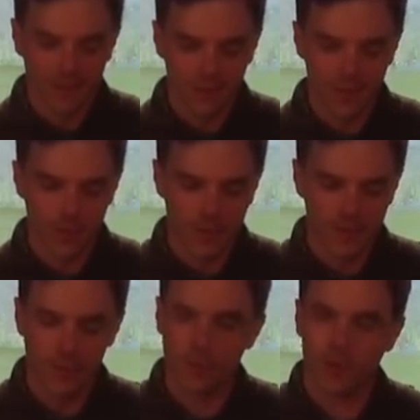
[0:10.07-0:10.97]
trying to make
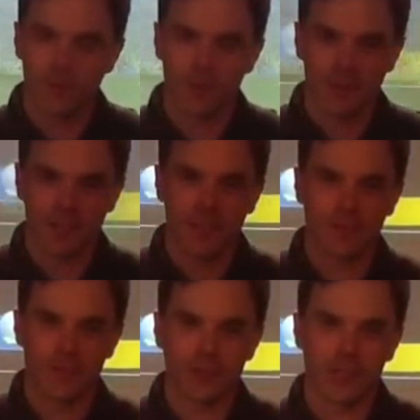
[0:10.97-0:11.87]
somewhat of a
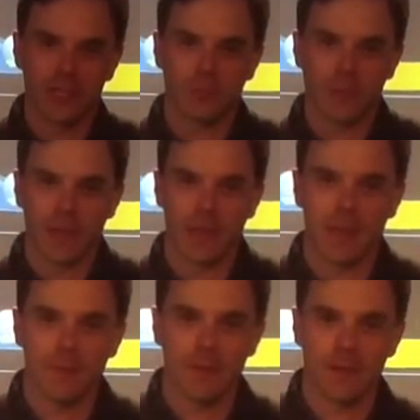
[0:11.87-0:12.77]
significant change in my
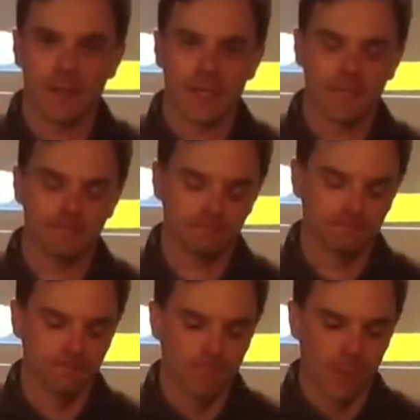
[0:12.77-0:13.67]
game, and
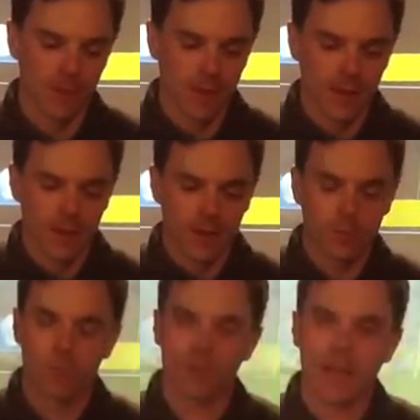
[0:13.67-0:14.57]
that's
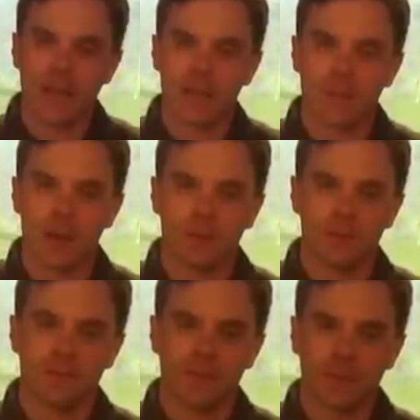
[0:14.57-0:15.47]
what we're talking
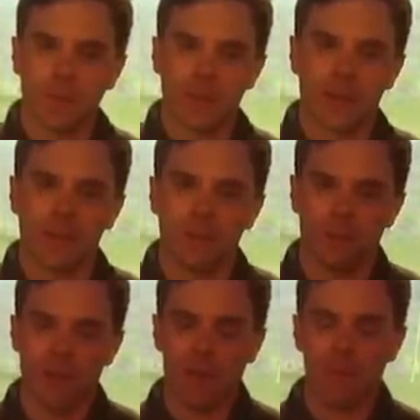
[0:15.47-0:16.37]
about this week.
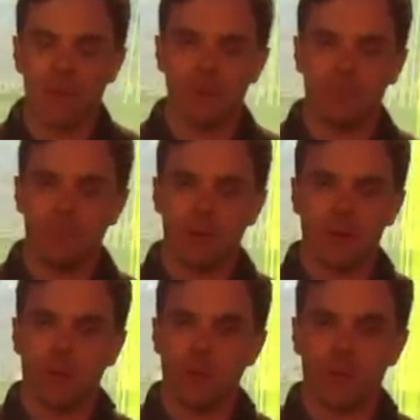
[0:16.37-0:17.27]
We're wrapping up
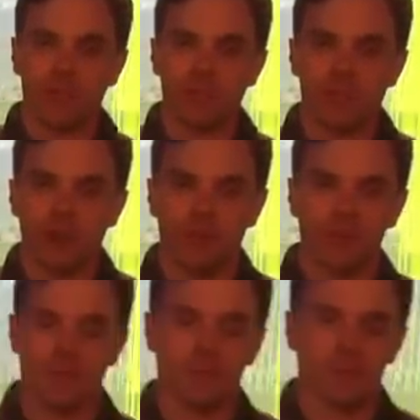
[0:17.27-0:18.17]
the Winter Series Golf
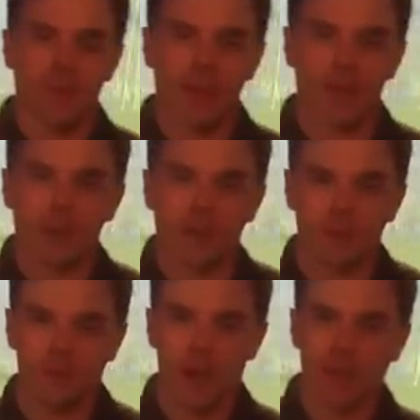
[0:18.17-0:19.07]
Tips. We're talking about
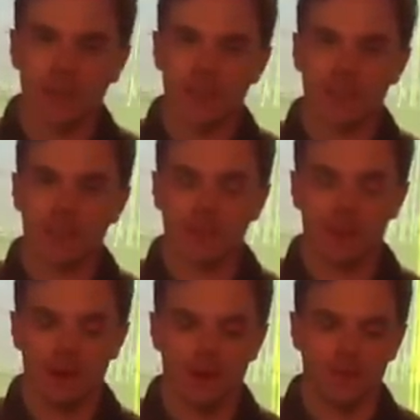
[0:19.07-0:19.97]
the process
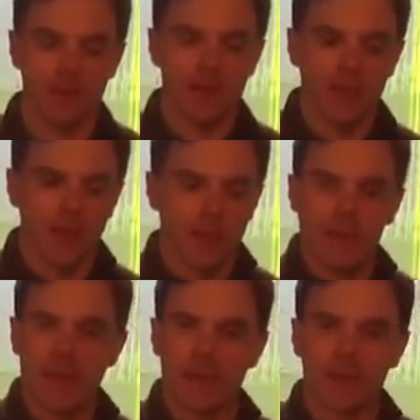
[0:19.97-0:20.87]
of
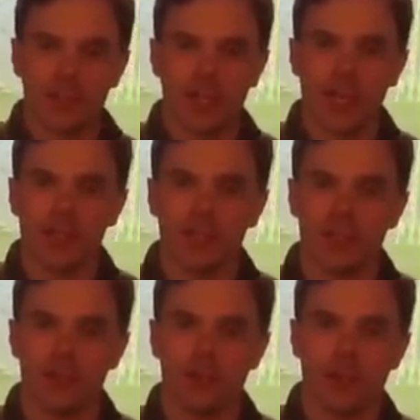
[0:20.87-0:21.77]
making a change
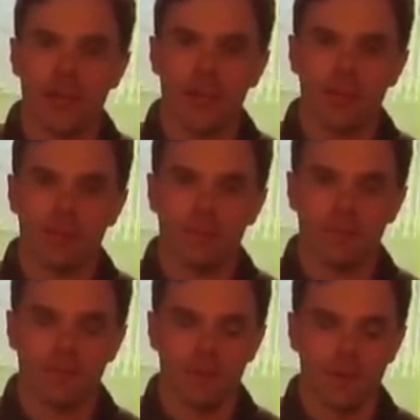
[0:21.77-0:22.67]
in your game,
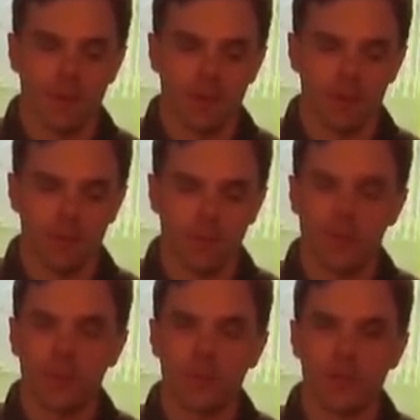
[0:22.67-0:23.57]
and
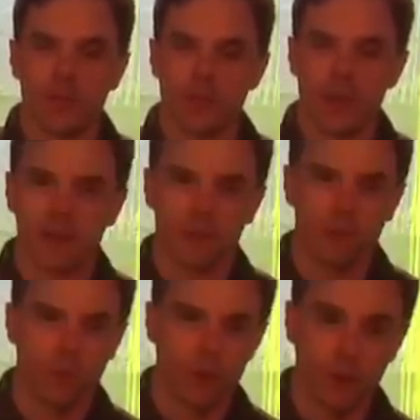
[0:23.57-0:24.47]
what to expect
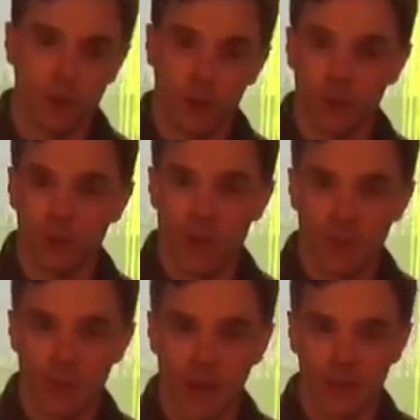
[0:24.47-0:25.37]
while you're going through
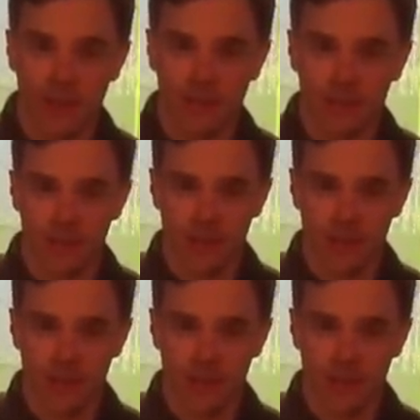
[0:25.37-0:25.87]
that process,